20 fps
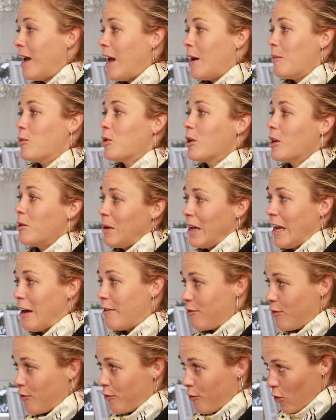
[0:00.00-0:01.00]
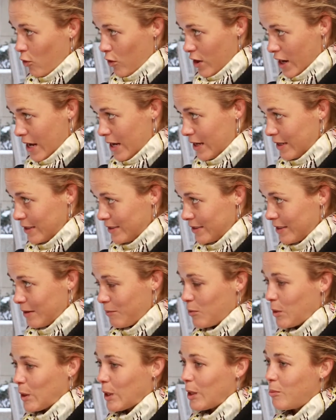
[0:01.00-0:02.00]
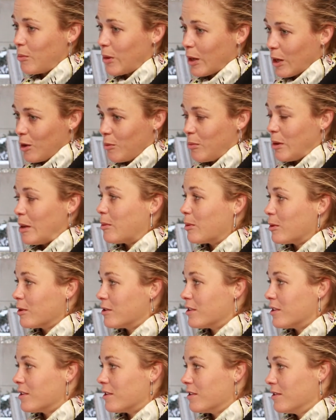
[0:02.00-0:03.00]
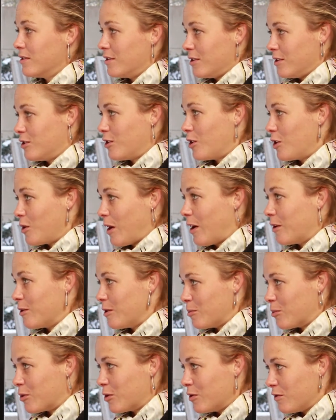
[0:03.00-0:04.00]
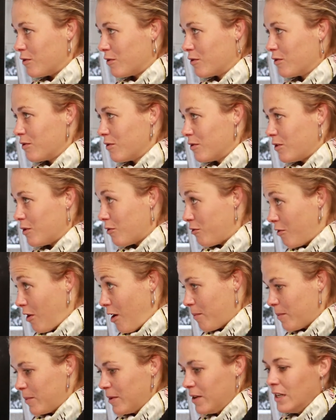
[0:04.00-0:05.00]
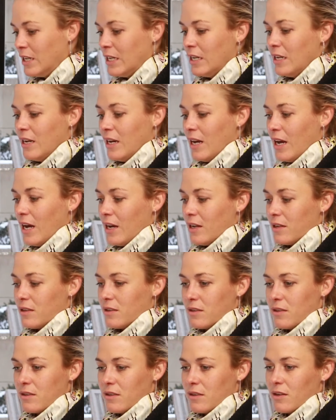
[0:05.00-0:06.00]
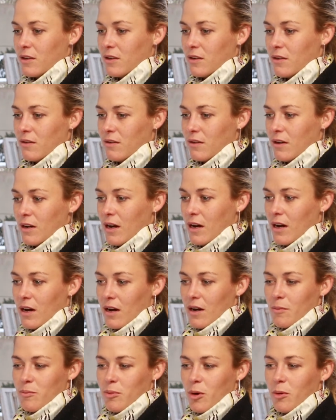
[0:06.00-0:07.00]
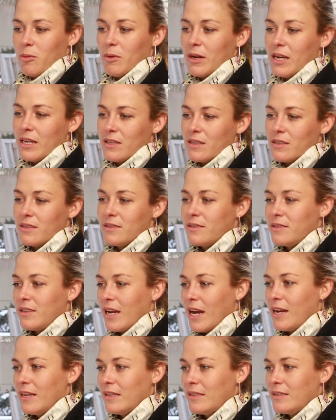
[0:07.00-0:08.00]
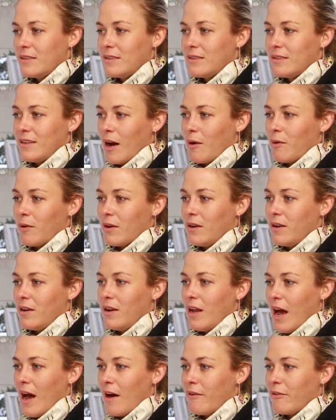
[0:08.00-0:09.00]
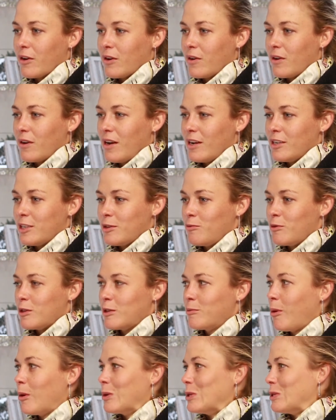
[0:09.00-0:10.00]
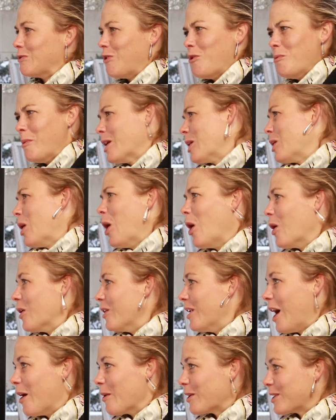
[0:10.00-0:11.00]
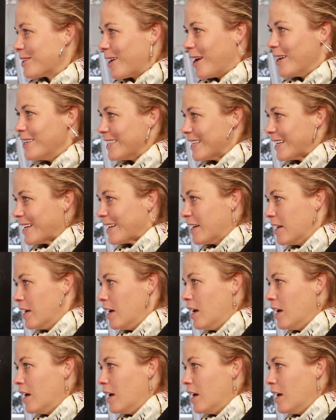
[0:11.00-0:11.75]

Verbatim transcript: And we're going to be here for four days, and we're going to bring you people to, to show you how to improve your farm. Mm-hmm. And probably in the States, that would have a, a response of, oh my God, how exciting.